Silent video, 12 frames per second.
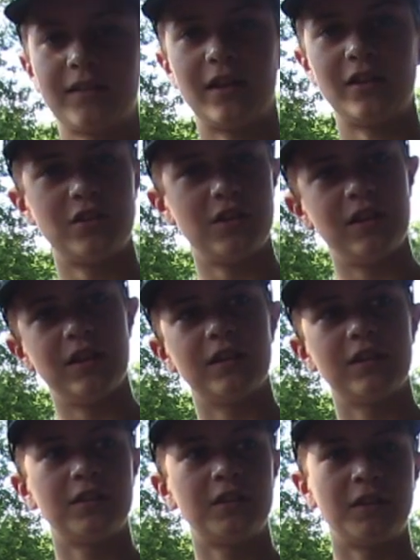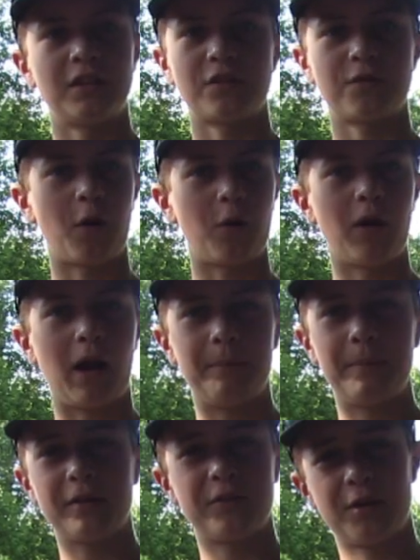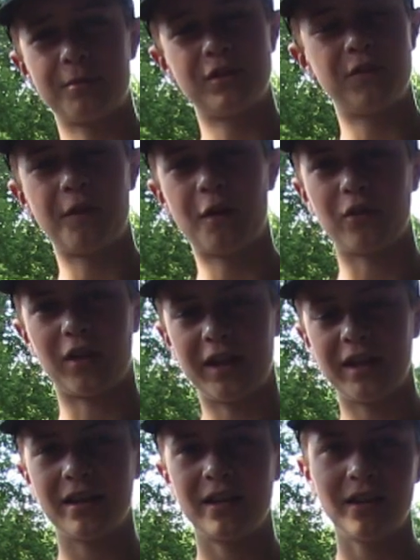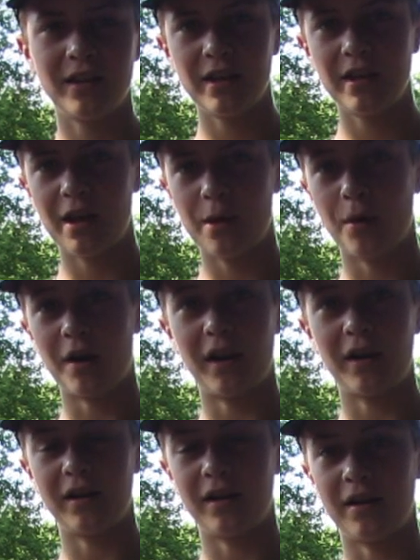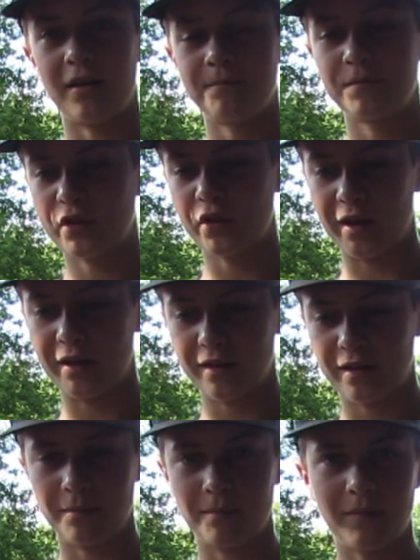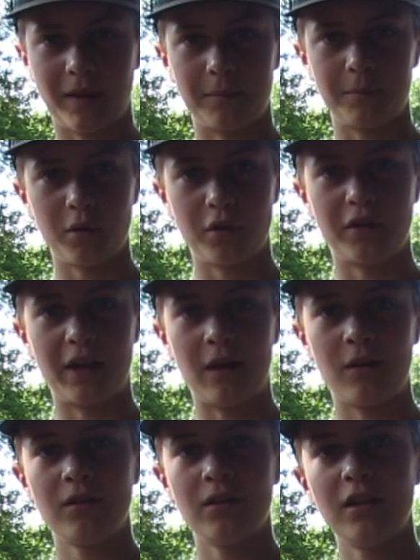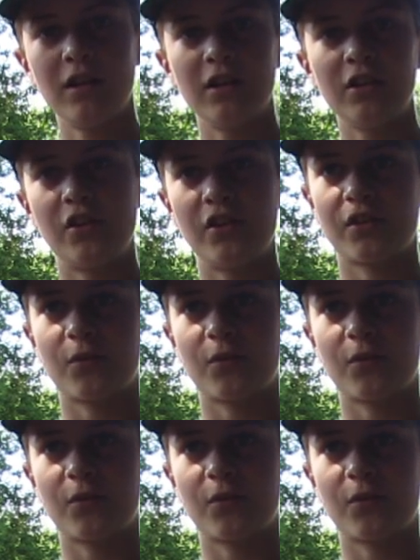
day she just felt, I picked her up, she felt light, and when I tried to like put her down, she just